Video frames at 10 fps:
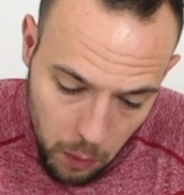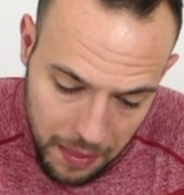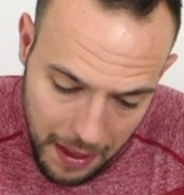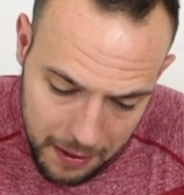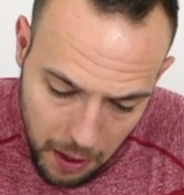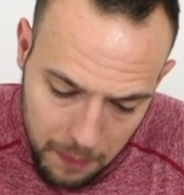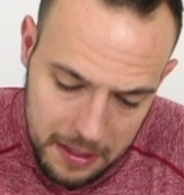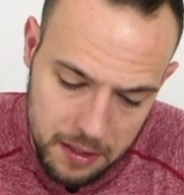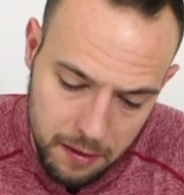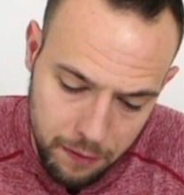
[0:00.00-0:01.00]
We're then going
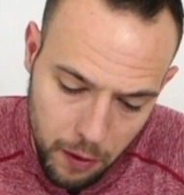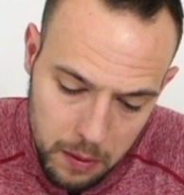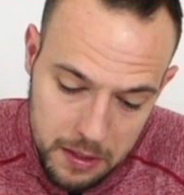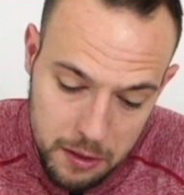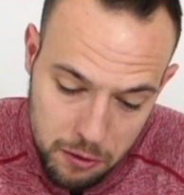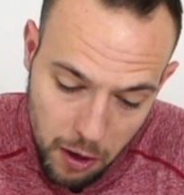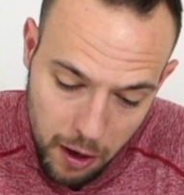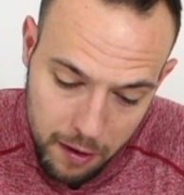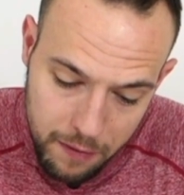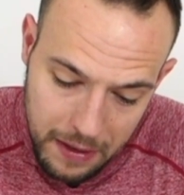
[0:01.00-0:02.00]
into the focus and
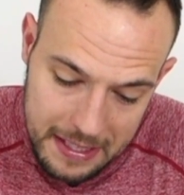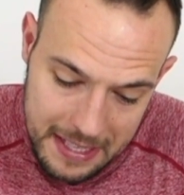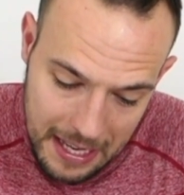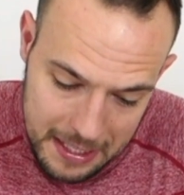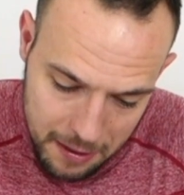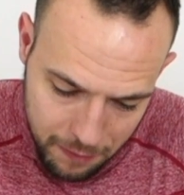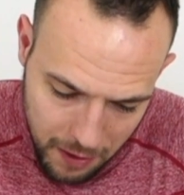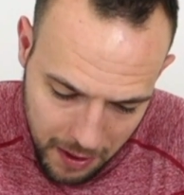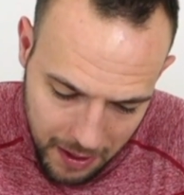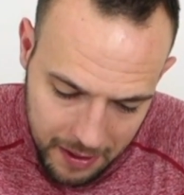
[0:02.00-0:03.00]
drive
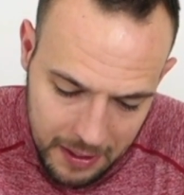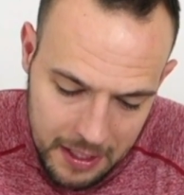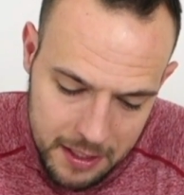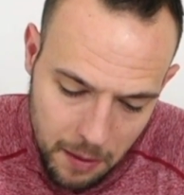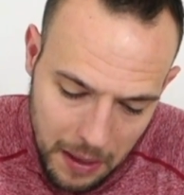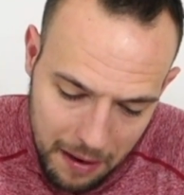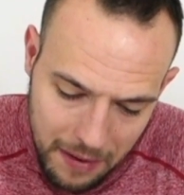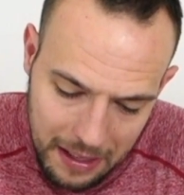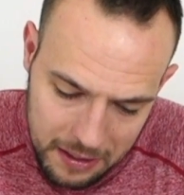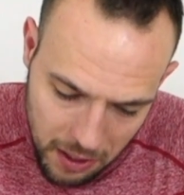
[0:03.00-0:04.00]
intensifier. So we have
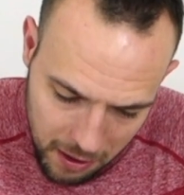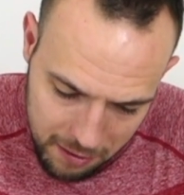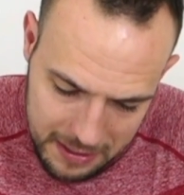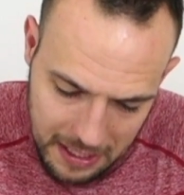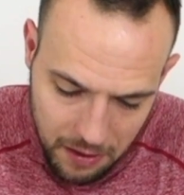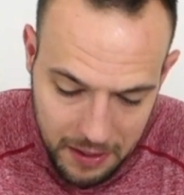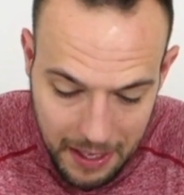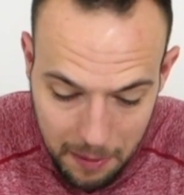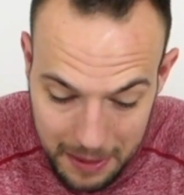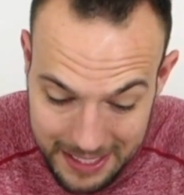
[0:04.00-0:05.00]
L-tyrosine on
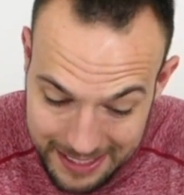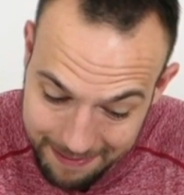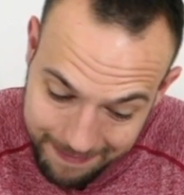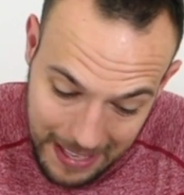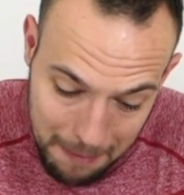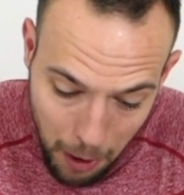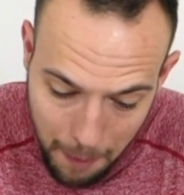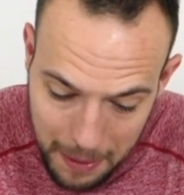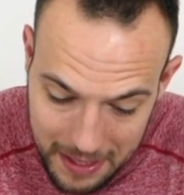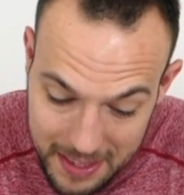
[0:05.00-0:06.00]
here, which in my
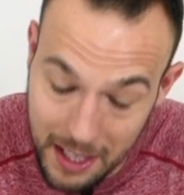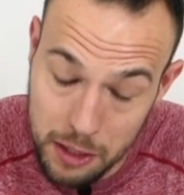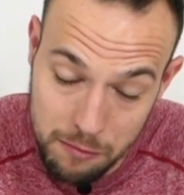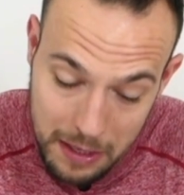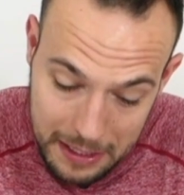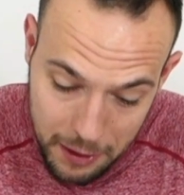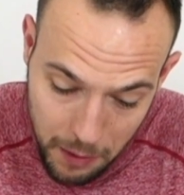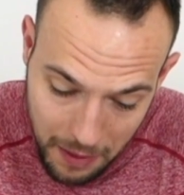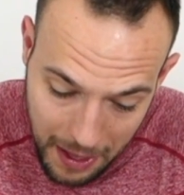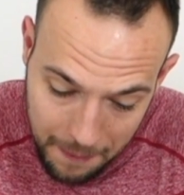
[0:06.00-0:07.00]
opinion doesn't really
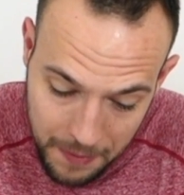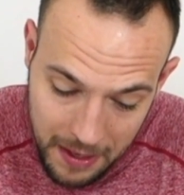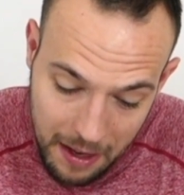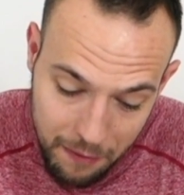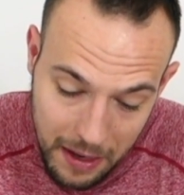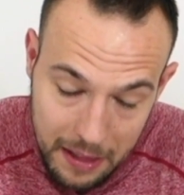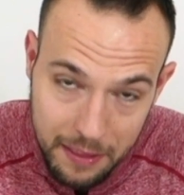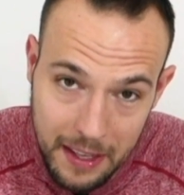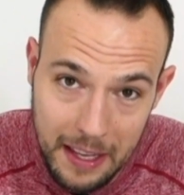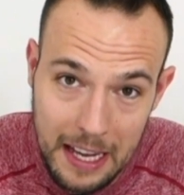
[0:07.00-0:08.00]
do that. If
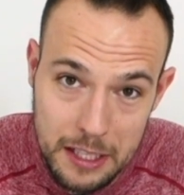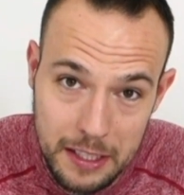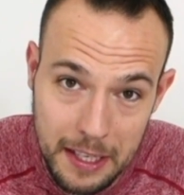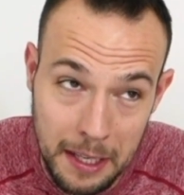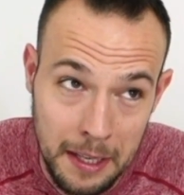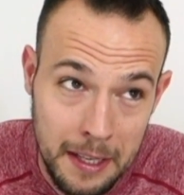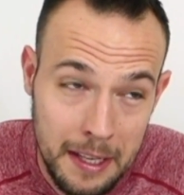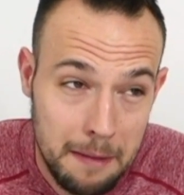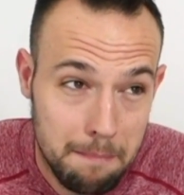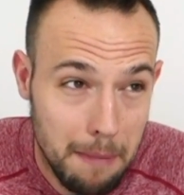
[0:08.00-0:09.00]
anything, it actually
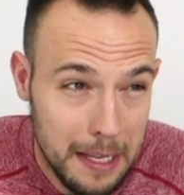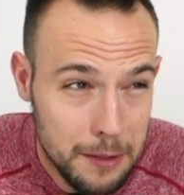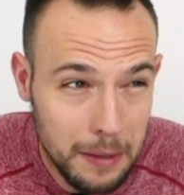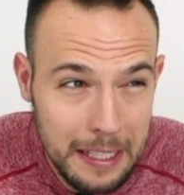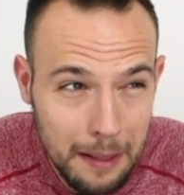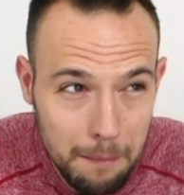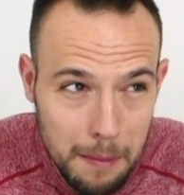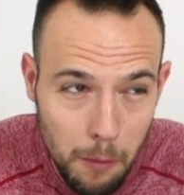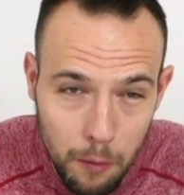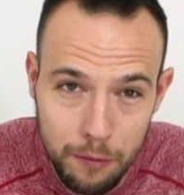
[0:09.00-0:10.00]
makes you a little
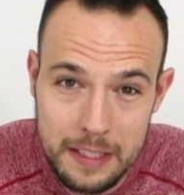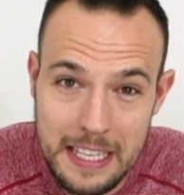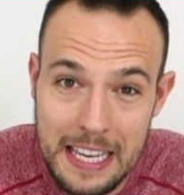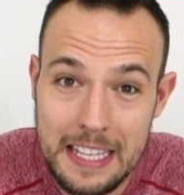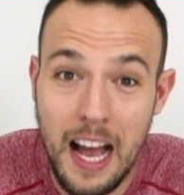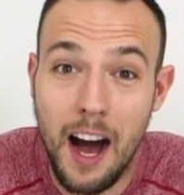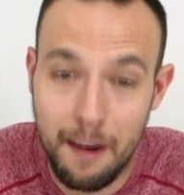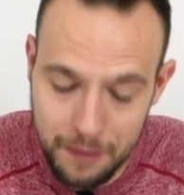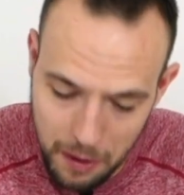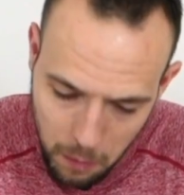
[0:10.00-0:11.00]
bit more fatigued
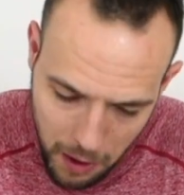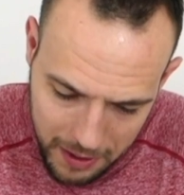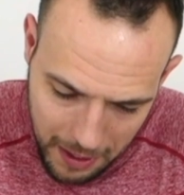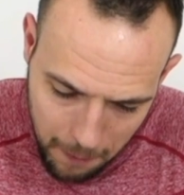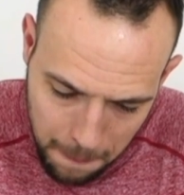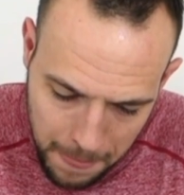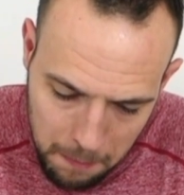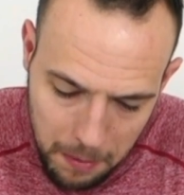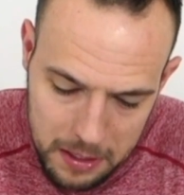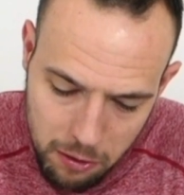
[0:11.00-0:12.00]
after your workout,
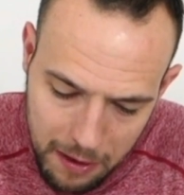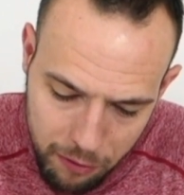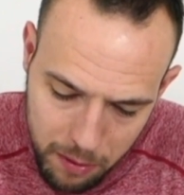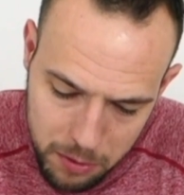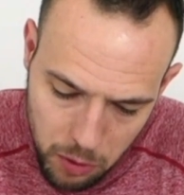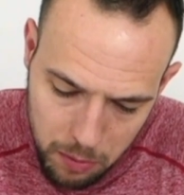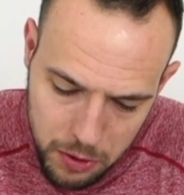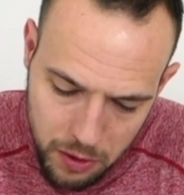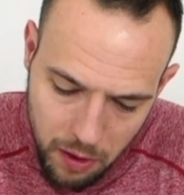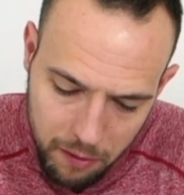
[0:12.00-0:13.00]
but it's great for
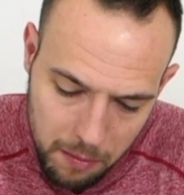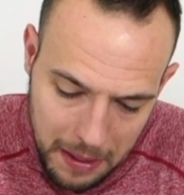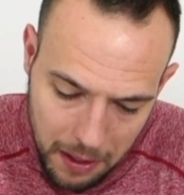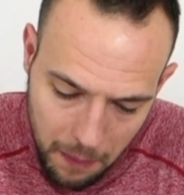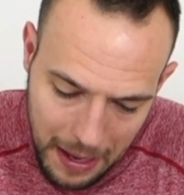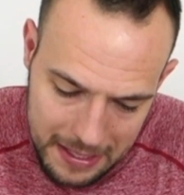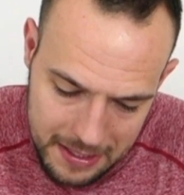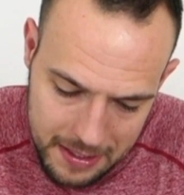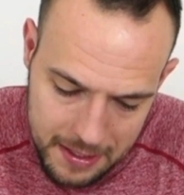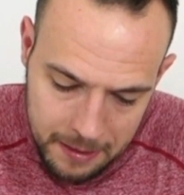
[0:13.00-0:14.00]
absorption of amino
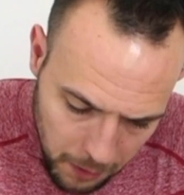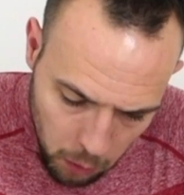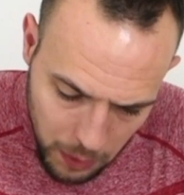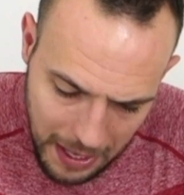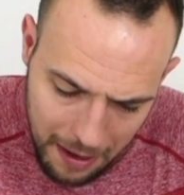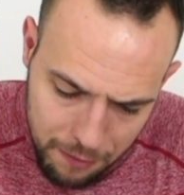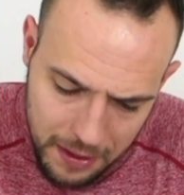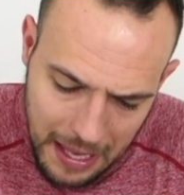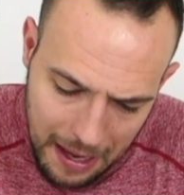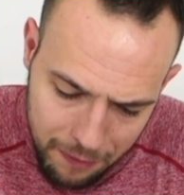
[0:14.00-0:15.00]
acids. We have
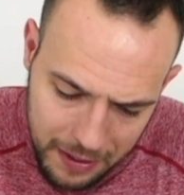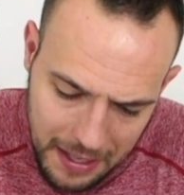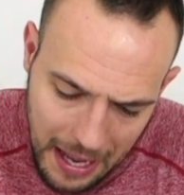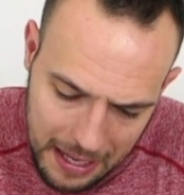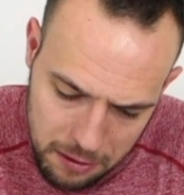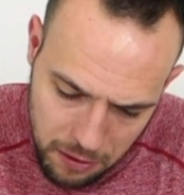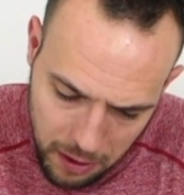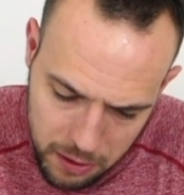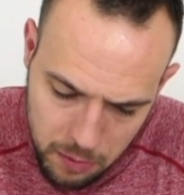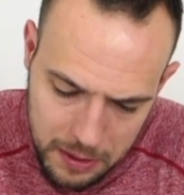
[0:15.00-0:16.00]
the caffeine
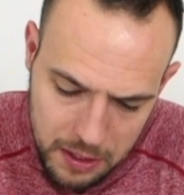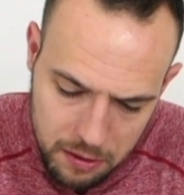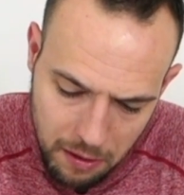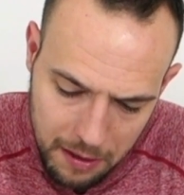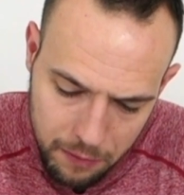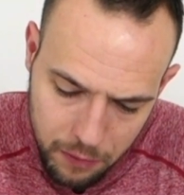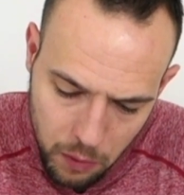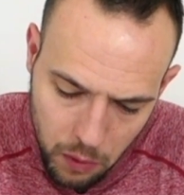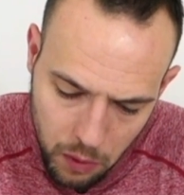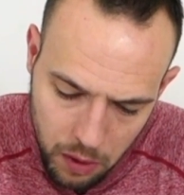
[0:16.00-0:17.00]
androhose, which is great
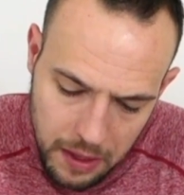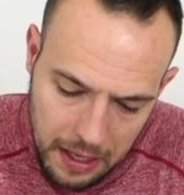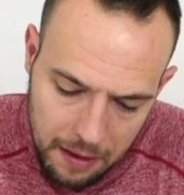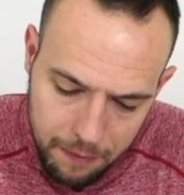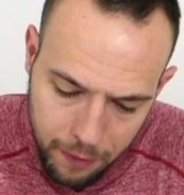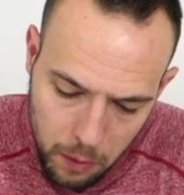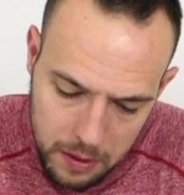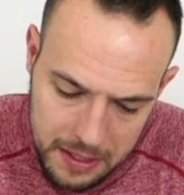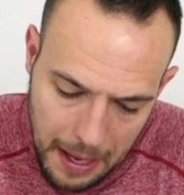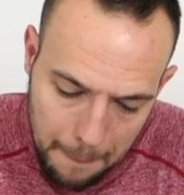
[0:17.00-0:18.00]
for the
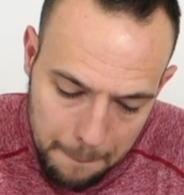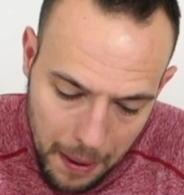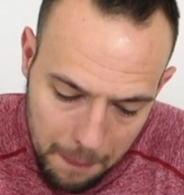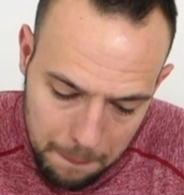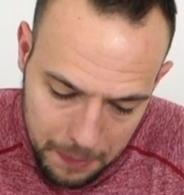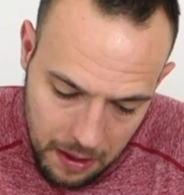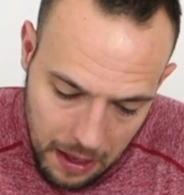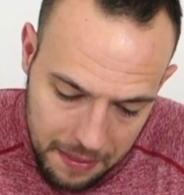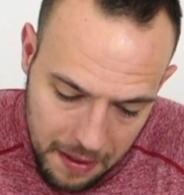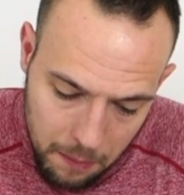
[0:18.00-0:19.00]
focus and pump.
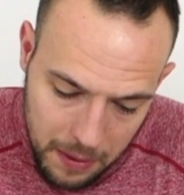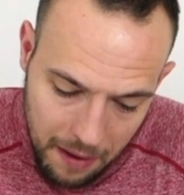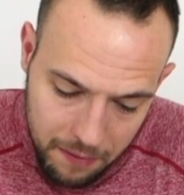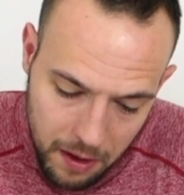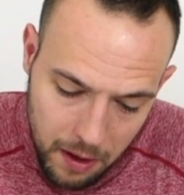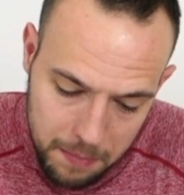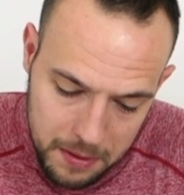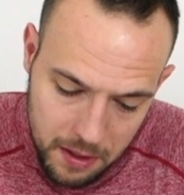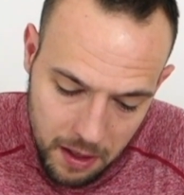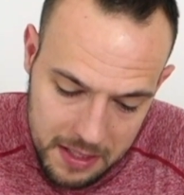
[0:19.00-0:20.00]
And then we have the
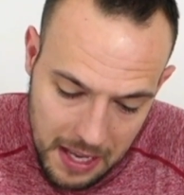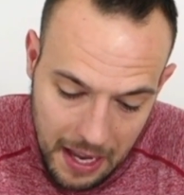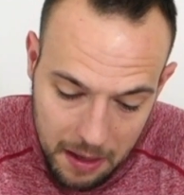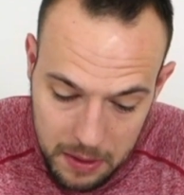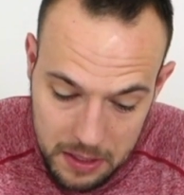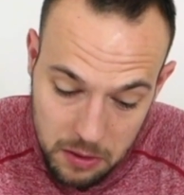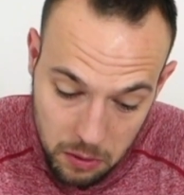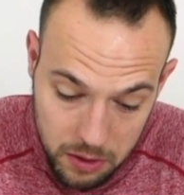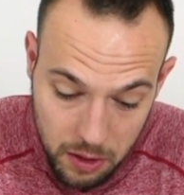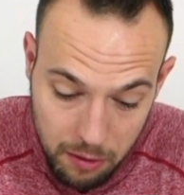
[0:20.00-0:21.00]
hypersize A, which is
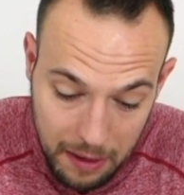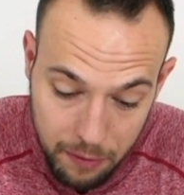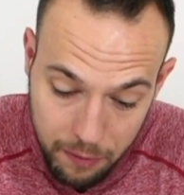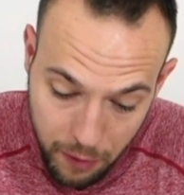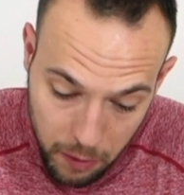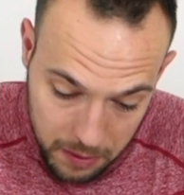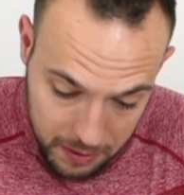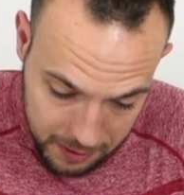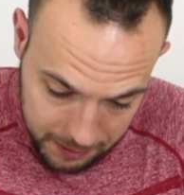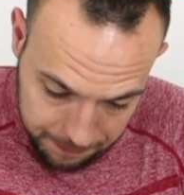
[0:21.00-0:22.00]
also great for
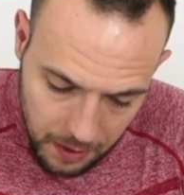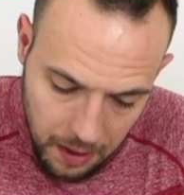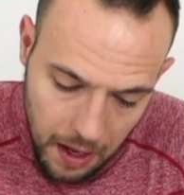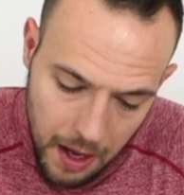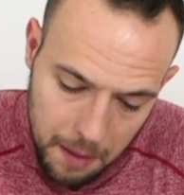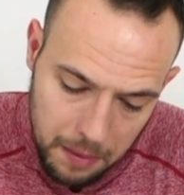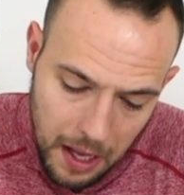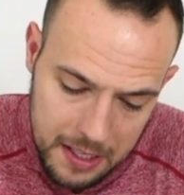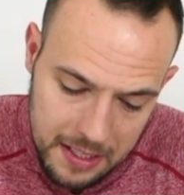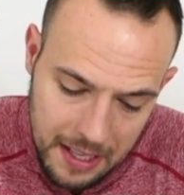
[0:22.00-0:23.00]
focus.
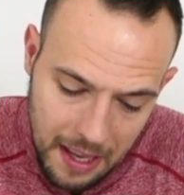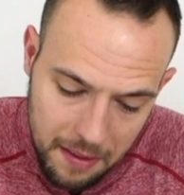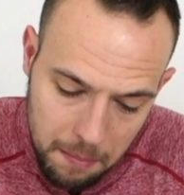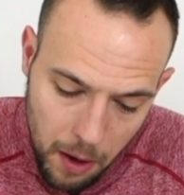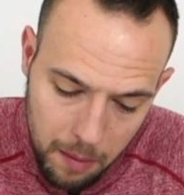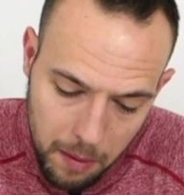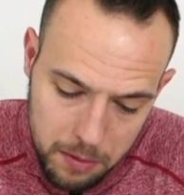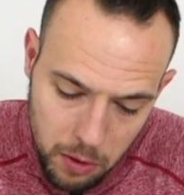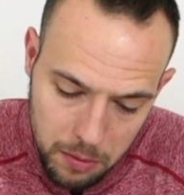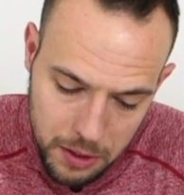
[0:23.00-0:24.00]
Lastly, at the bottom,
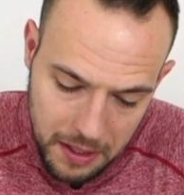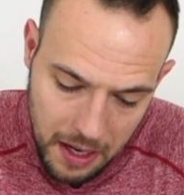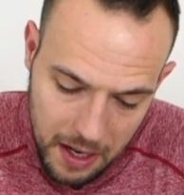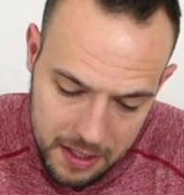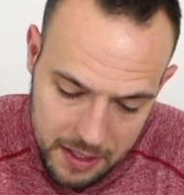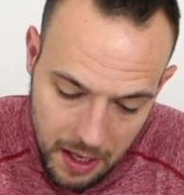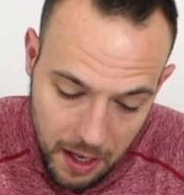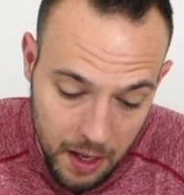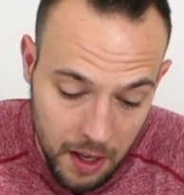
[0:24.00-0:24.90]
absorption enhancer.